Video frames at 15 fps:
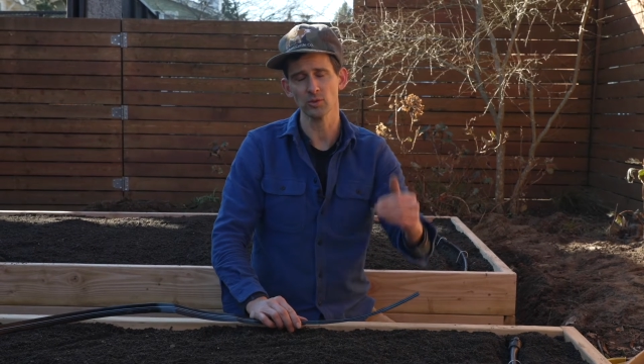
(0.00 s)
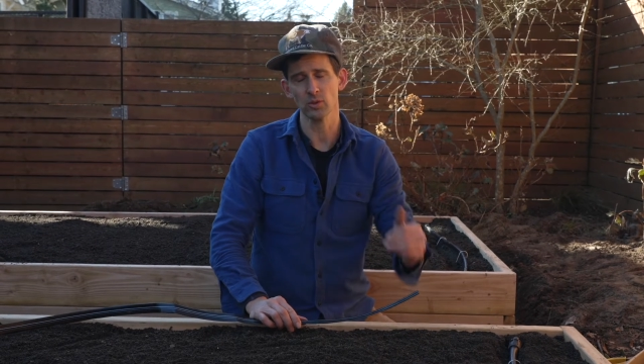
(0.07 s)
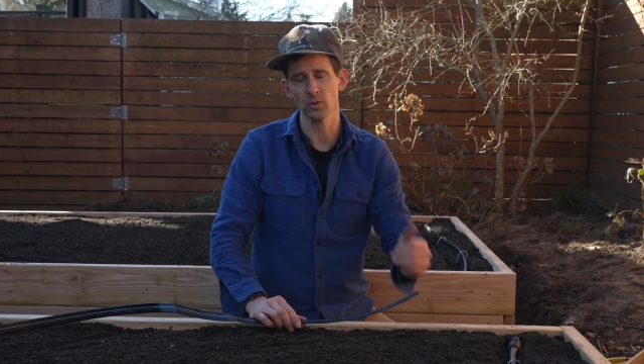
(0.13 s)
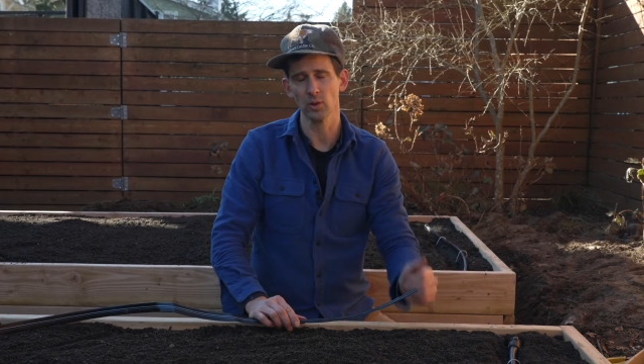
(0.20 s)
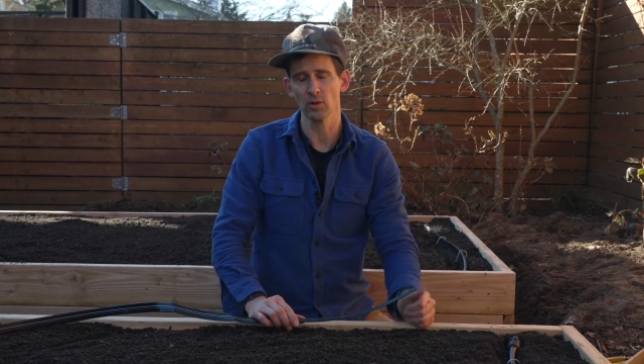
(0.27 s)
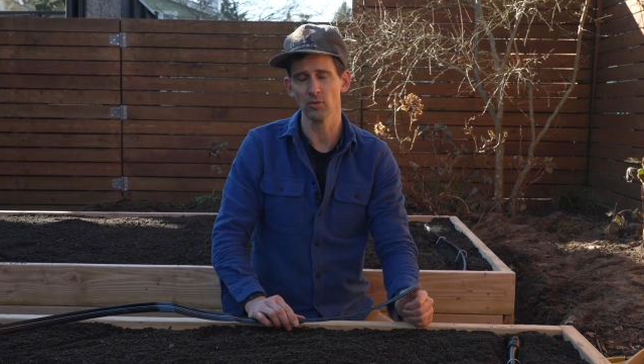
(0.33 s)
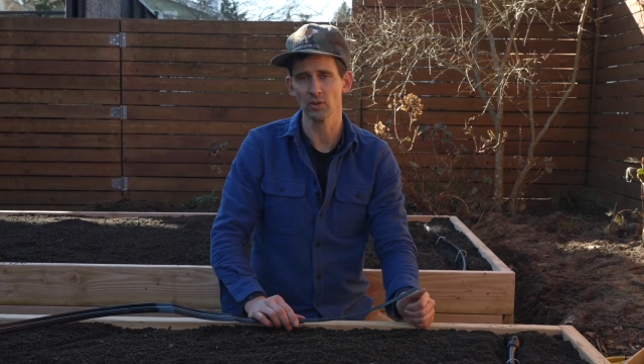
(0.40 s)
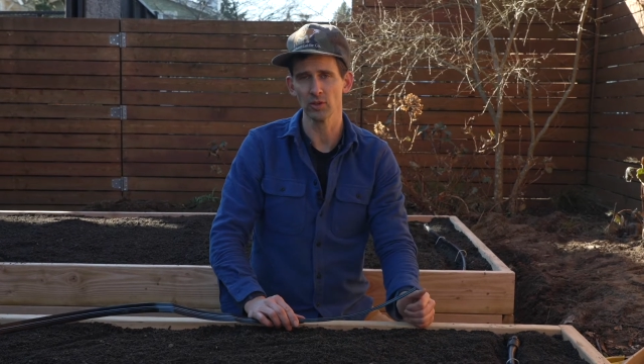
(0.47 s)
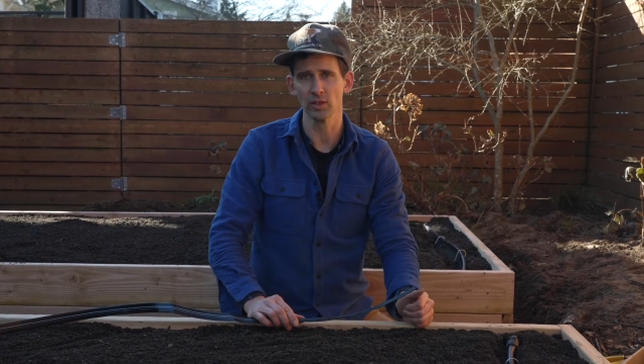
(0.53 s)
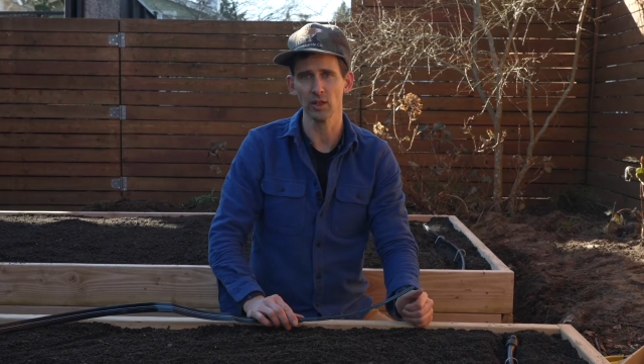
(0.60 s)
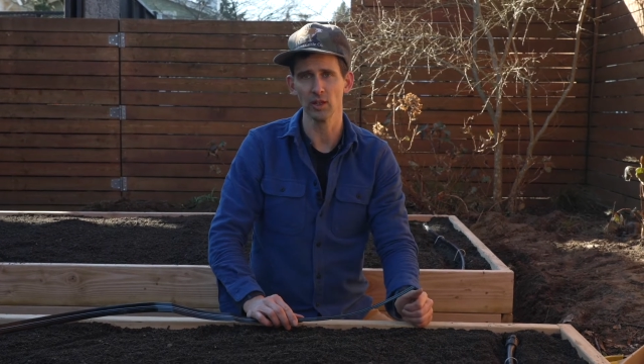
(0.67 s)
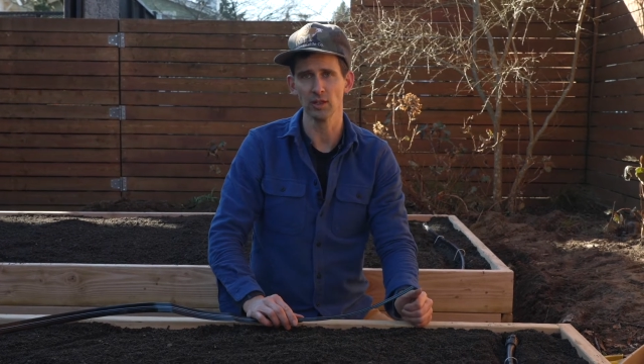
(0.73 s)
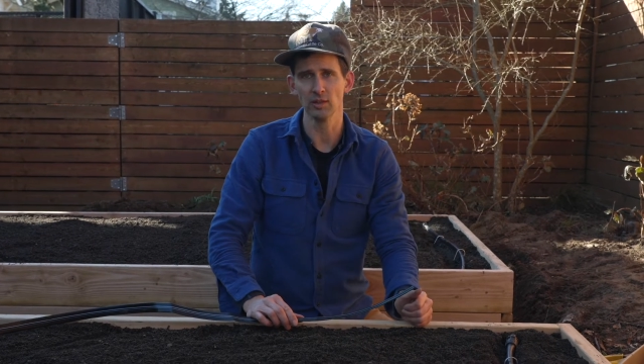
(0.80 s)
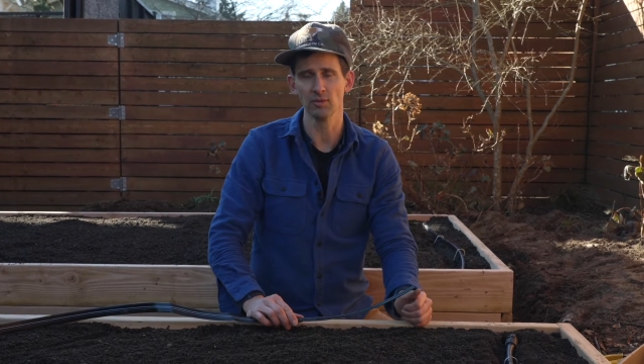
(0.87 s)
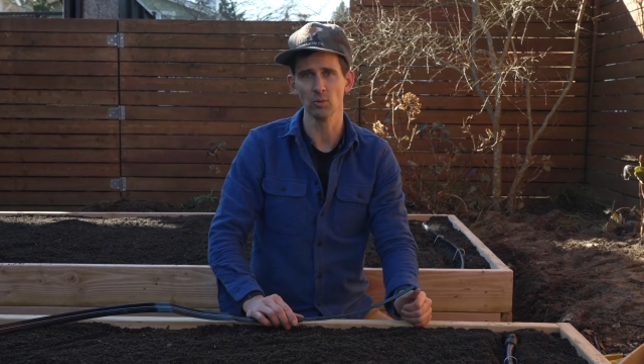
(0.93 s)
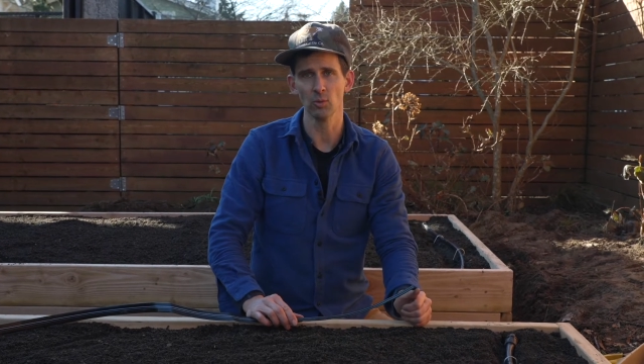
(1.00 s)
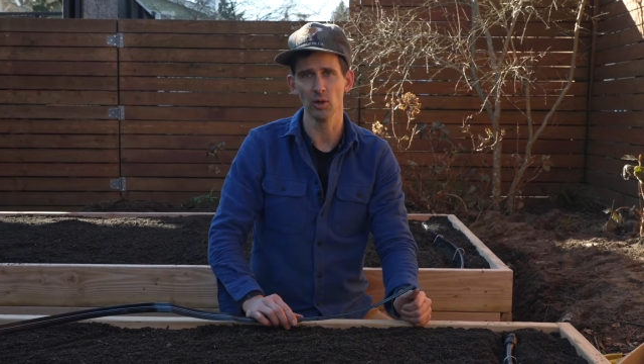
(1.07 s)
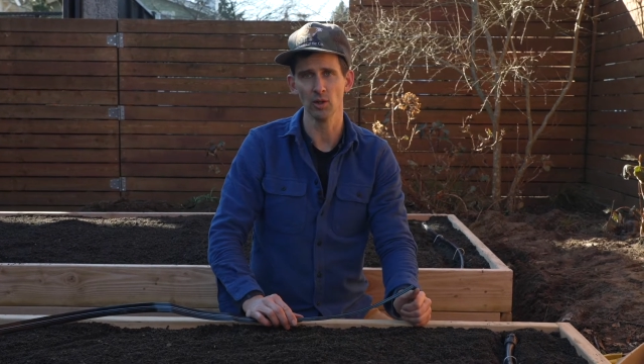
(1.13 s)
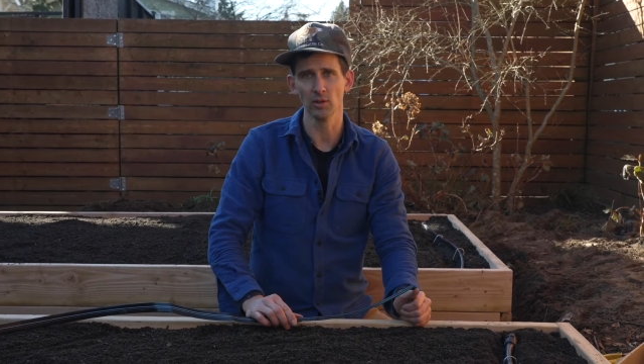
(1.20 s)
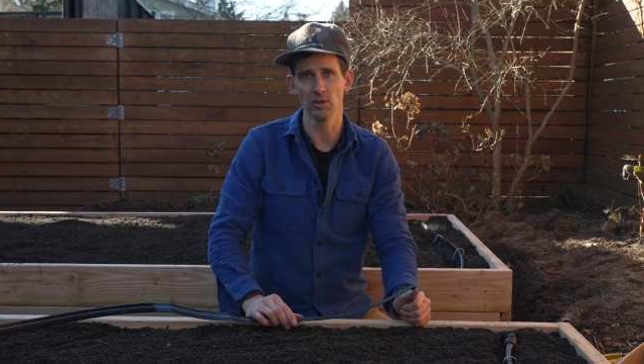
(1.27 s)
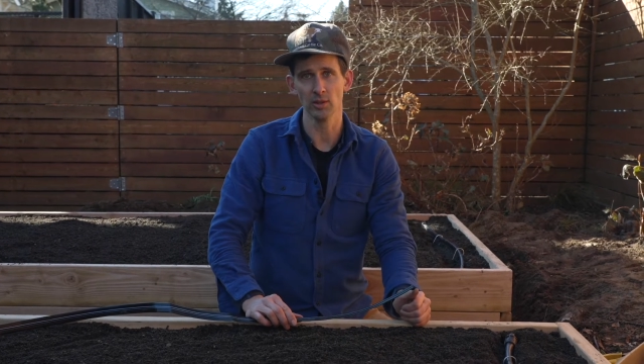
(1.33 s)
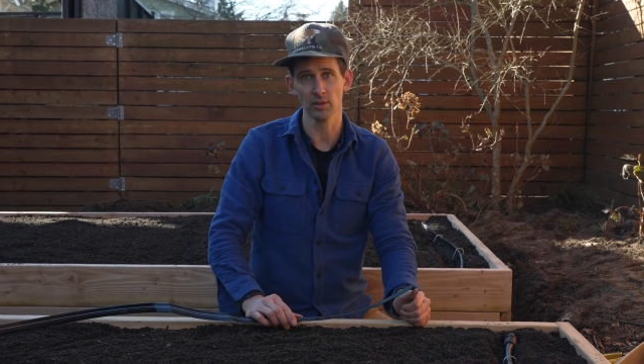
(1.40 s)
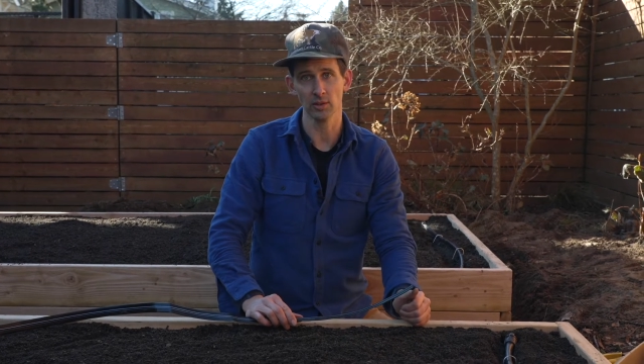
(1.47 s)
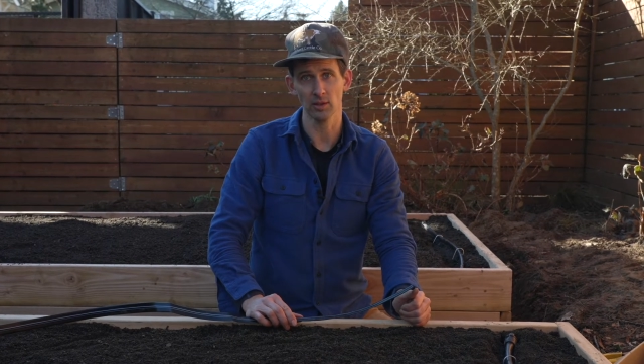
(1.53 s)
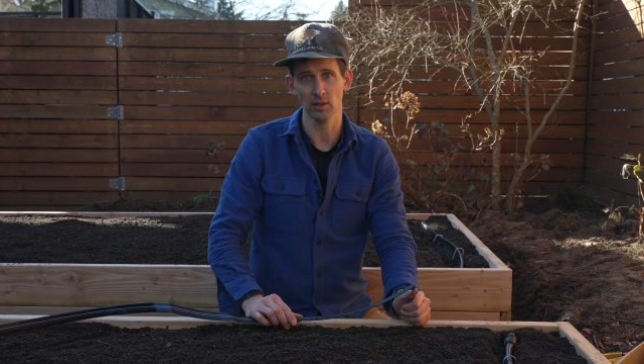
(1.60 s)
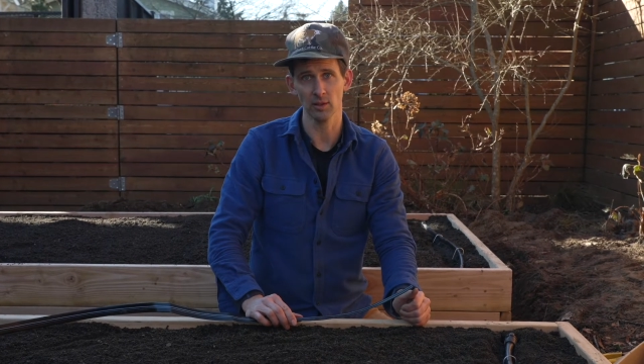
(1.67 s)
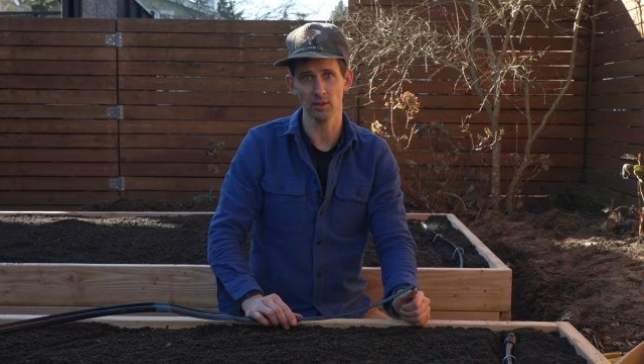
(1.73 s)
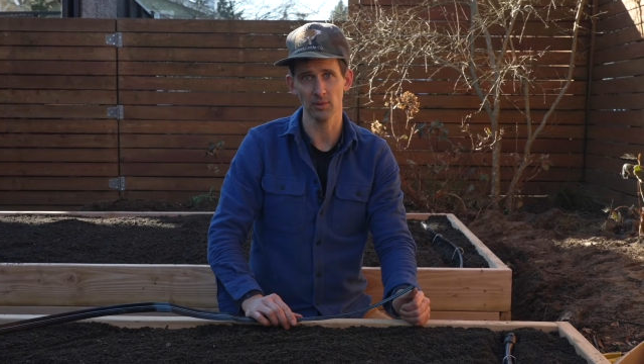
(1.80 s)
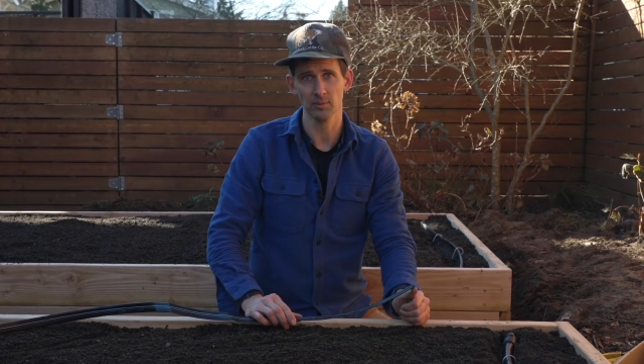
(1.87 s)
So you get really uneven watering in the garden.